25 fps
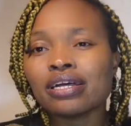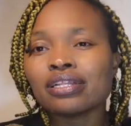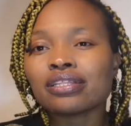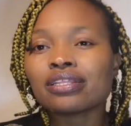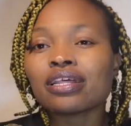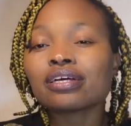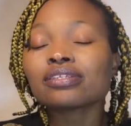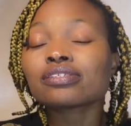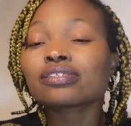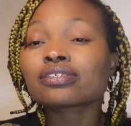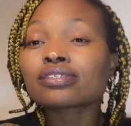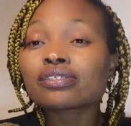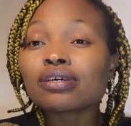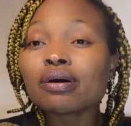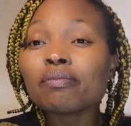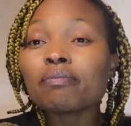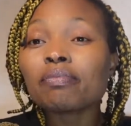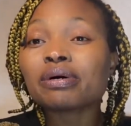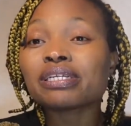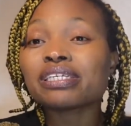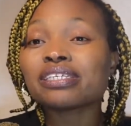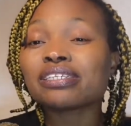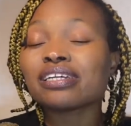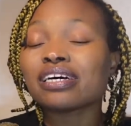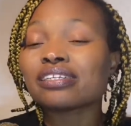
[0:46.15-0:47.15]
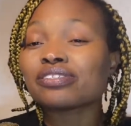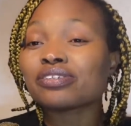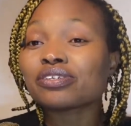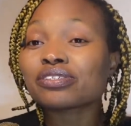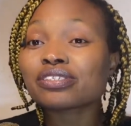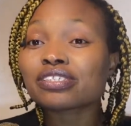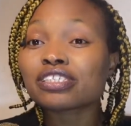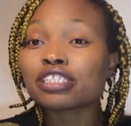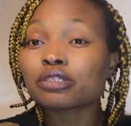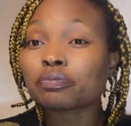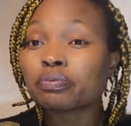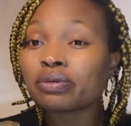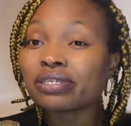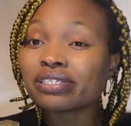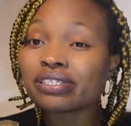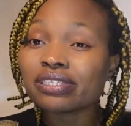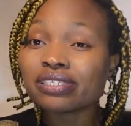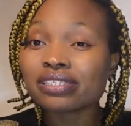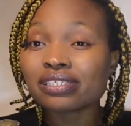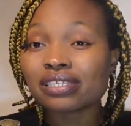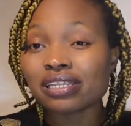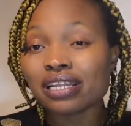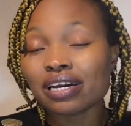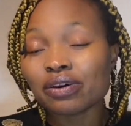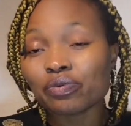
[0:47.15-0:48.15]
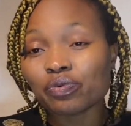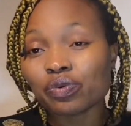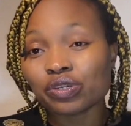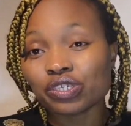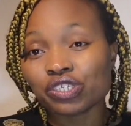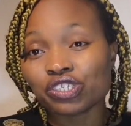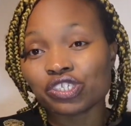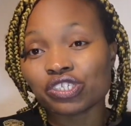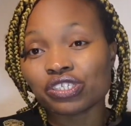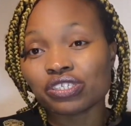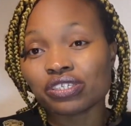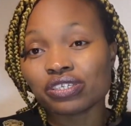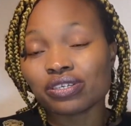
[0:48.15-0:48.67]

than somebody that doesn't speak this language.